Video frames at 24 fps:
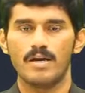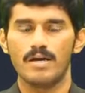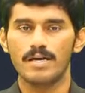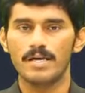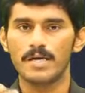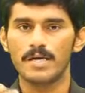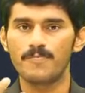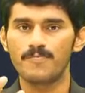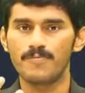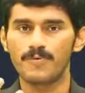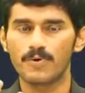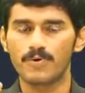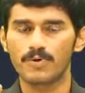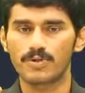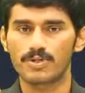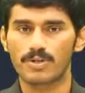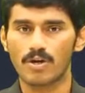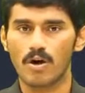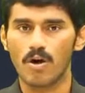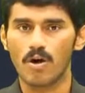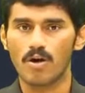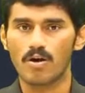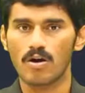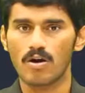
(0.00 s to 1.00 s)
If you
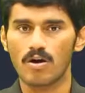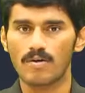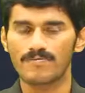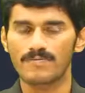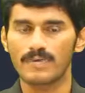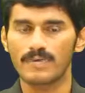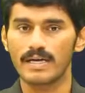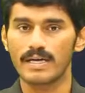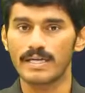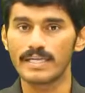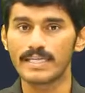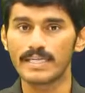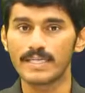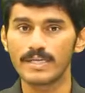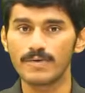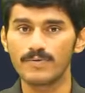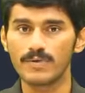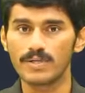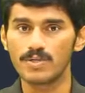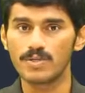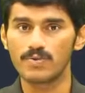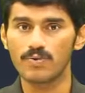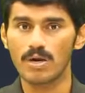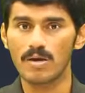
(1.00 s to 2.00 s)
talk of the
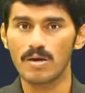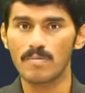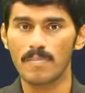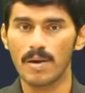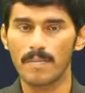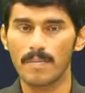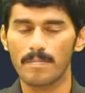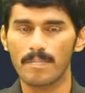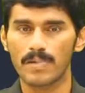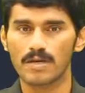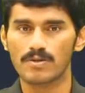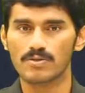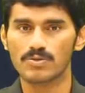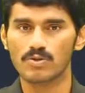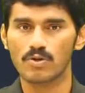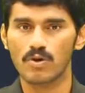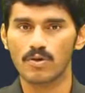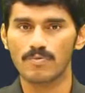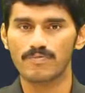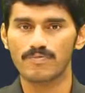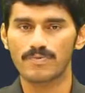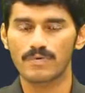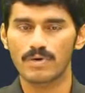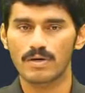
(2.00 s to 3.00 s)
individual members
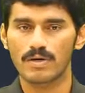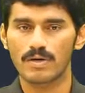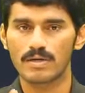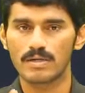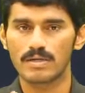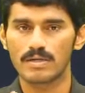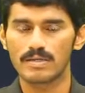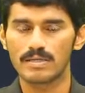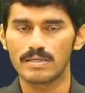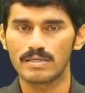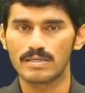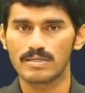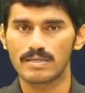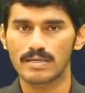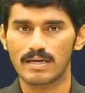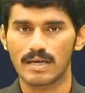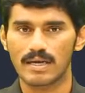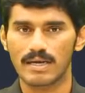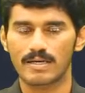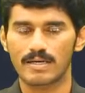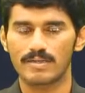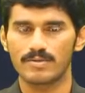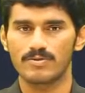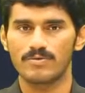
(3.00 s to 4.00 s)
of these
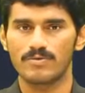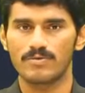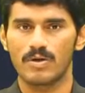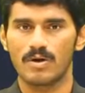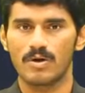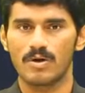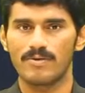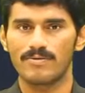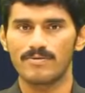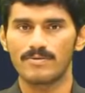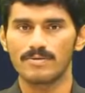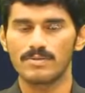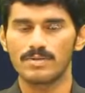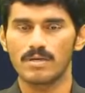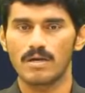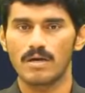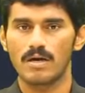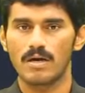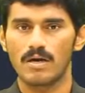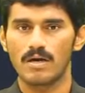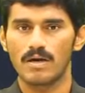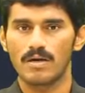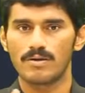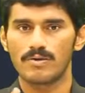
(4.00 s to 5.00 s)
collective nouns,
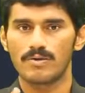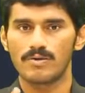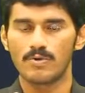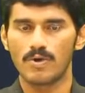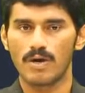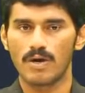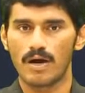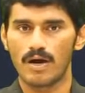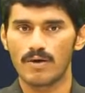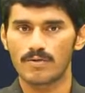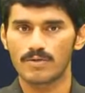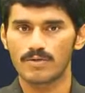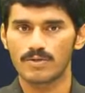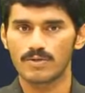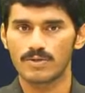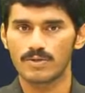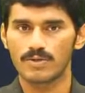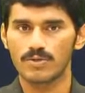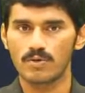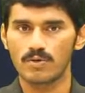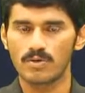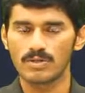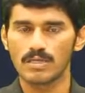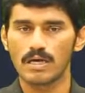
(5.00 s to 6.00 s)
you have to
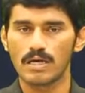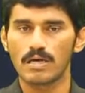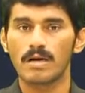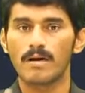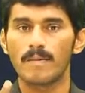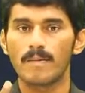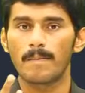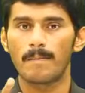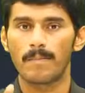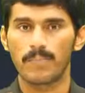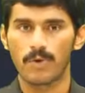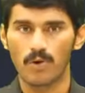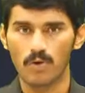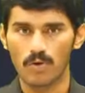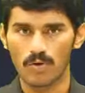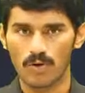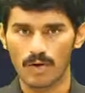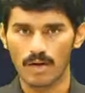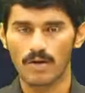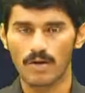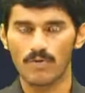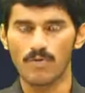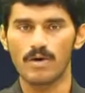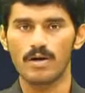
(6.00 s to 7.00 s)
use
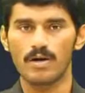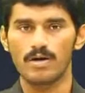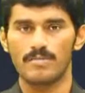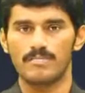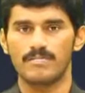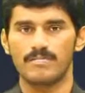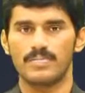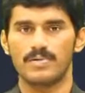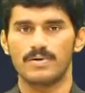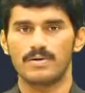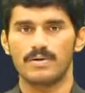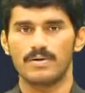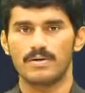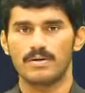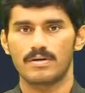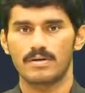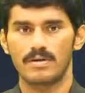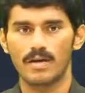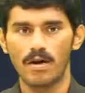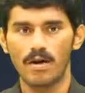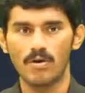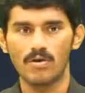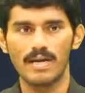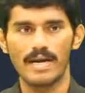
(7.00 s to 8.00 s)
plural verb.
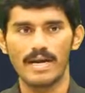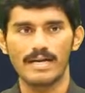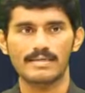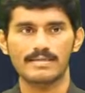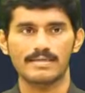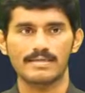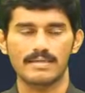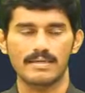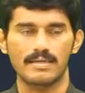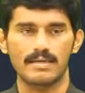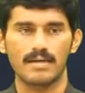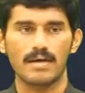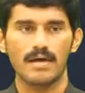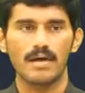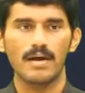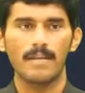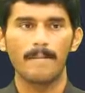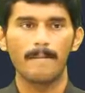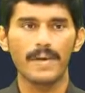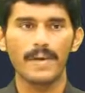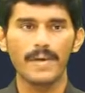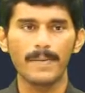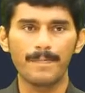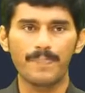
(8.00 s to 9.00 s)
Now let's see.
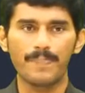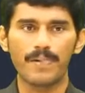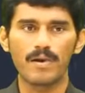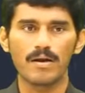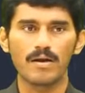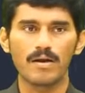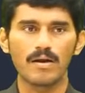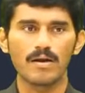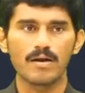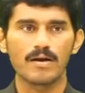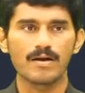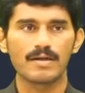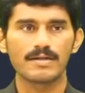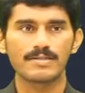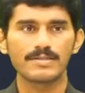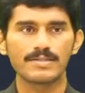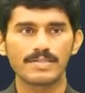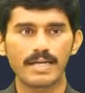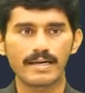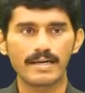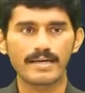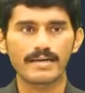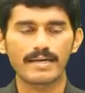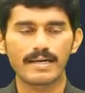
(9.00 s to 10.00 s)
People,
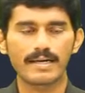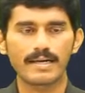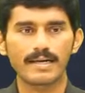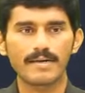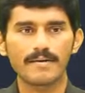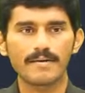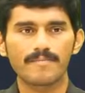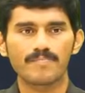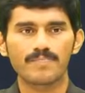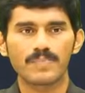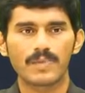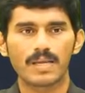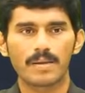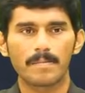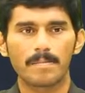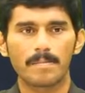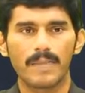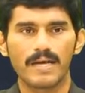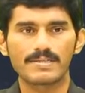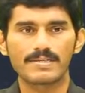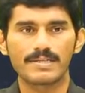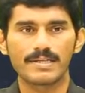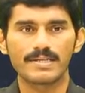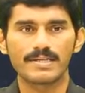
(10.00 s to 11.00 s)
gentry,
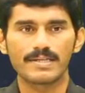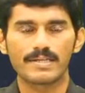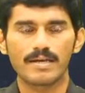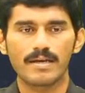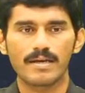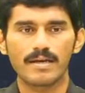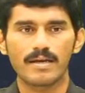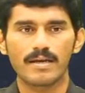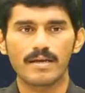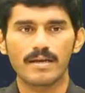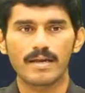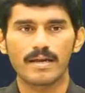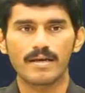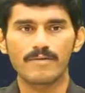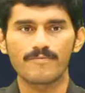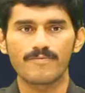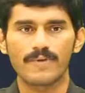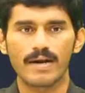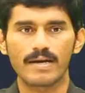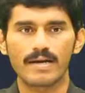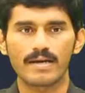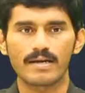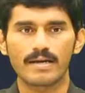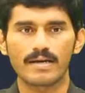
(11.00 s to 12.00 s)
peasantry,
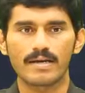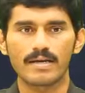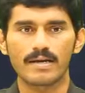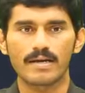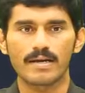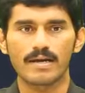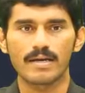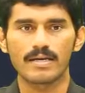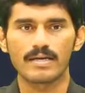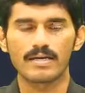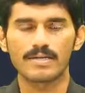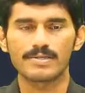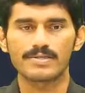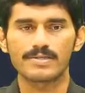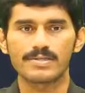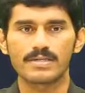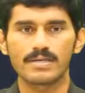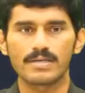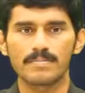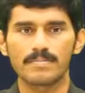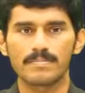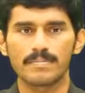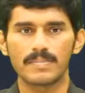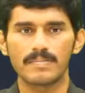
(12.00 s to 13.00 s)
infantry,
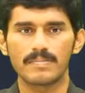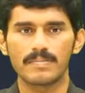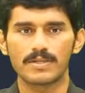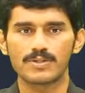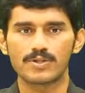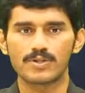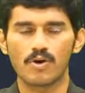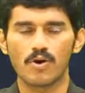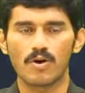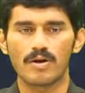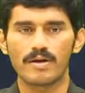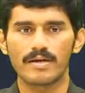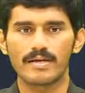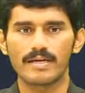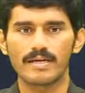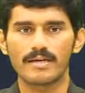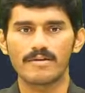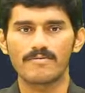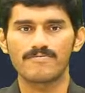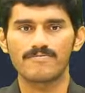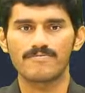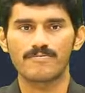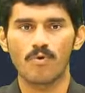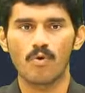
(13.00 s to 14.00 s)
clergy,
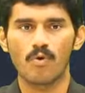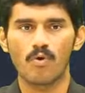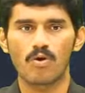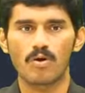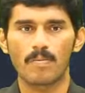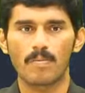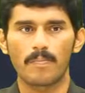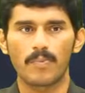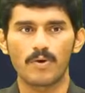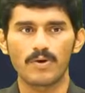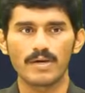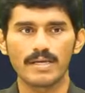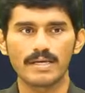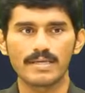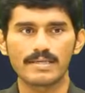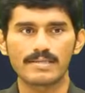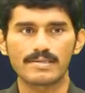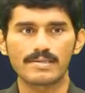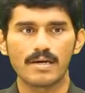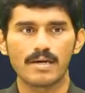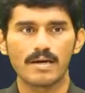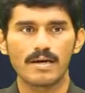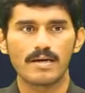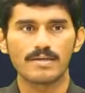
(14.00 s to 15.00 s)
majority, folk,
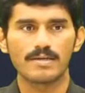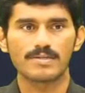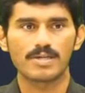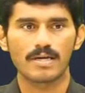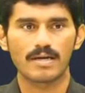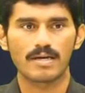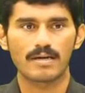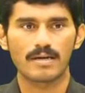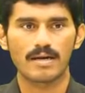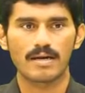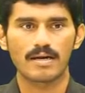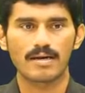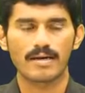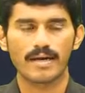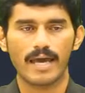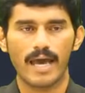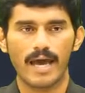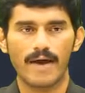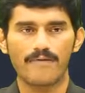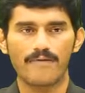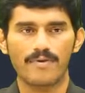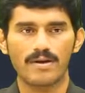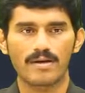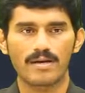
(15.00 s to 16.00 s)
police, children,
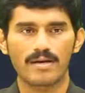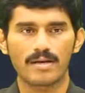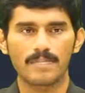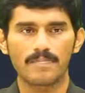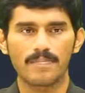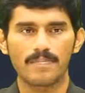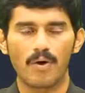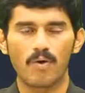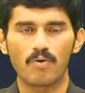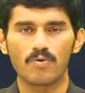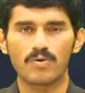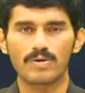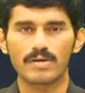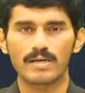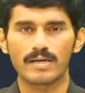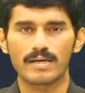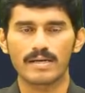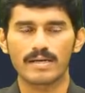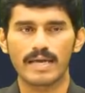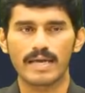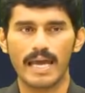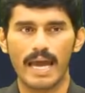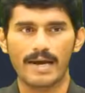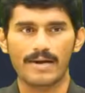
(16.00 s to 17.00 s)
cavalry,
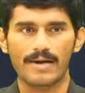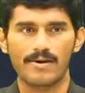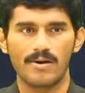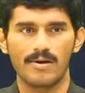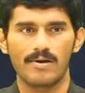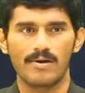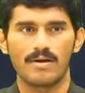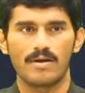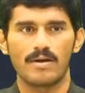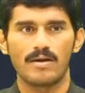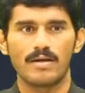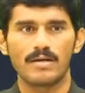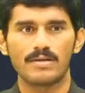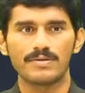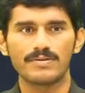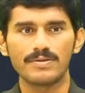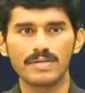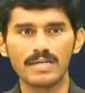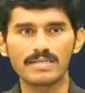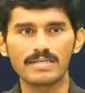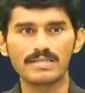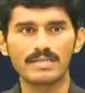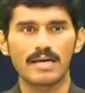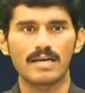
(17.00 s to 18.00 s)
poultry, cattle.
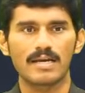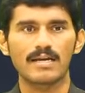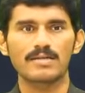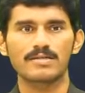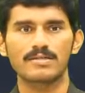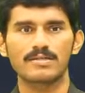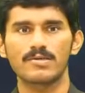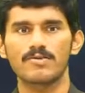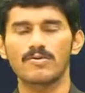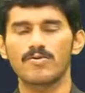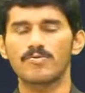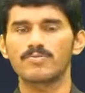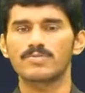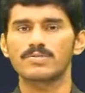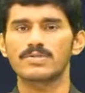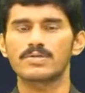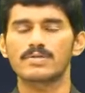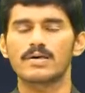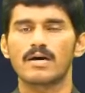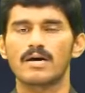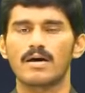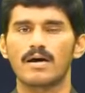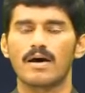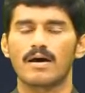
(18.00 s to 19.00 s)
These collective
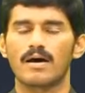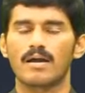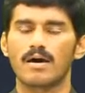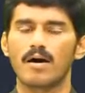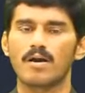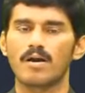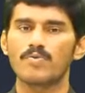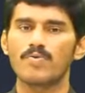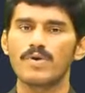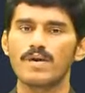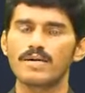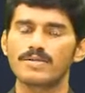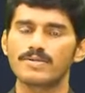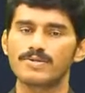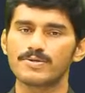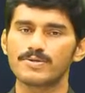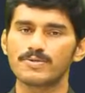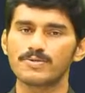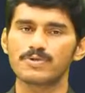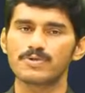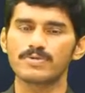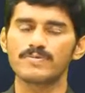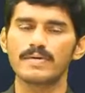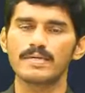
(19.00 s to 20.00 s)
nouns are always
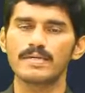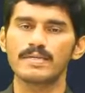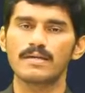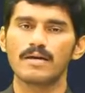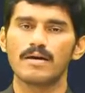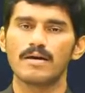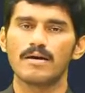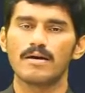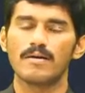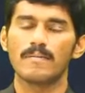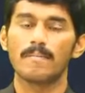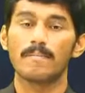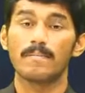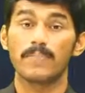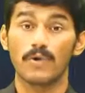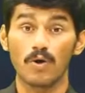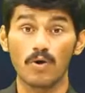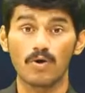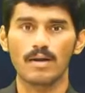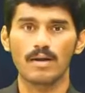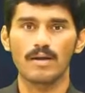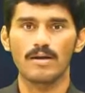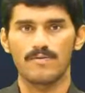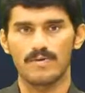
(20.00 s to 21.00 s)
used with
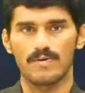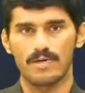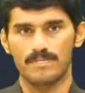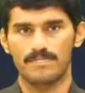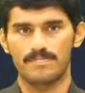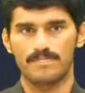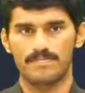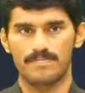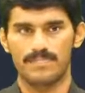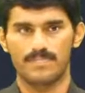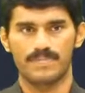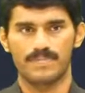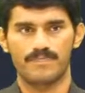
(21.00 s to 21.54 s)
plural verb.